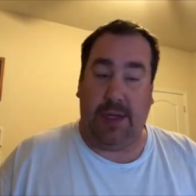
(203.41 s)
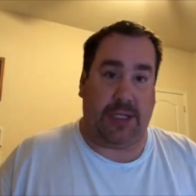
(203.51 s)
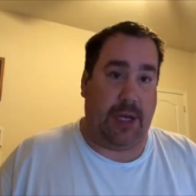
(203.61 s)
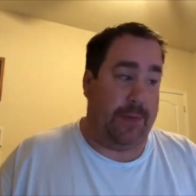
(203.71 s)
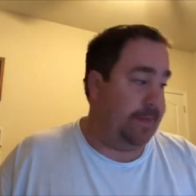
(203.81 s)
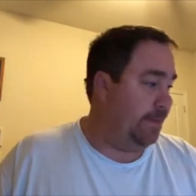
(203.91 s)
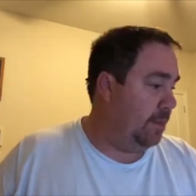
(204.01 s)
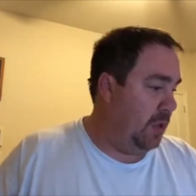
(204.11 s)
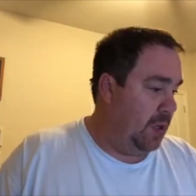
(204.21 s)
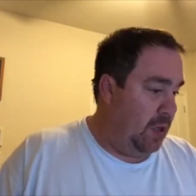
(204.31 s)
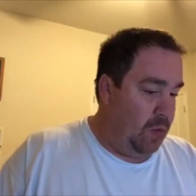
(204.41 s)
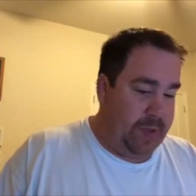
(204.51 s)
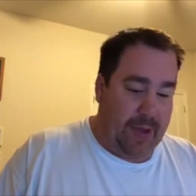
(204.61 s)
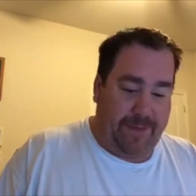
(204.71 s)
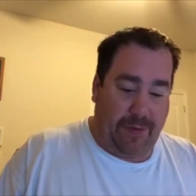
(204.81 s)
So,
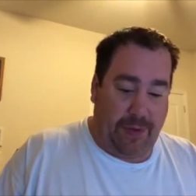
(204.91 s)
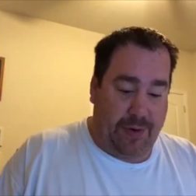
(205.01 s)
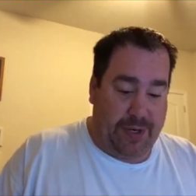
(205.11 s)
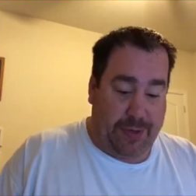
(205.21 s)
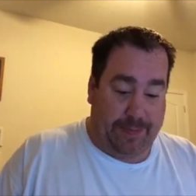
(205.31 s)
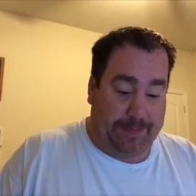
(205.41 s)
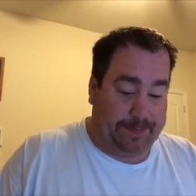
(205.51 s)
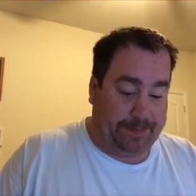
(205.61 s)
without further ado,